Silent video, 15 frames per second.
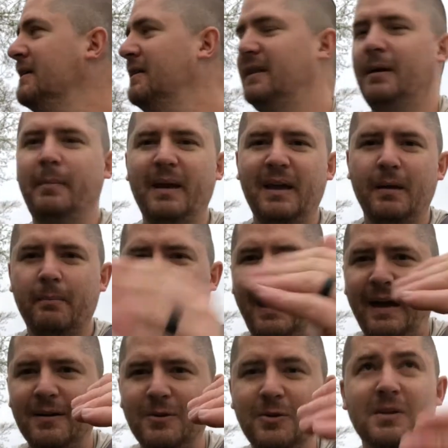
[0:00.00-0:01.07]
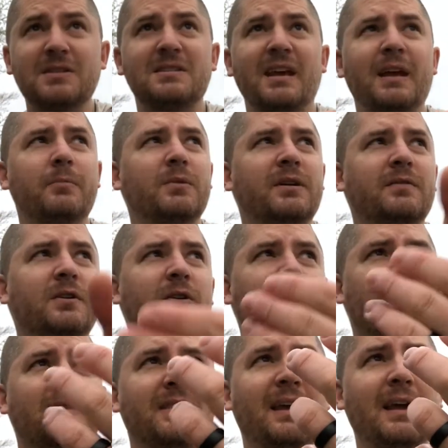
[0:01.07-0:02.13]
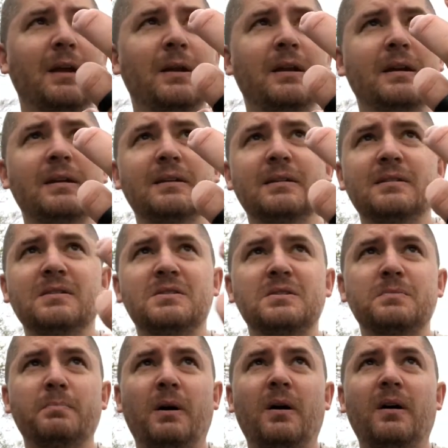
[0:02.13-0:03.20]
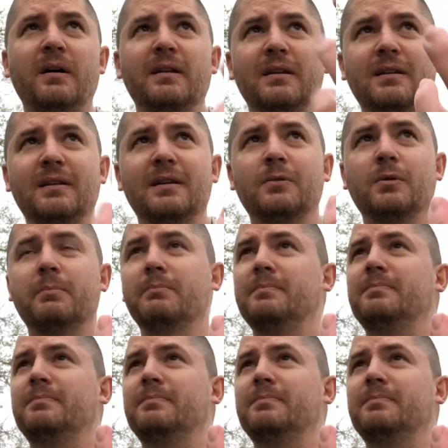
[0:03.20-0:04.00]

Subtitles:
they make it back to the same river that they spawned in, they were,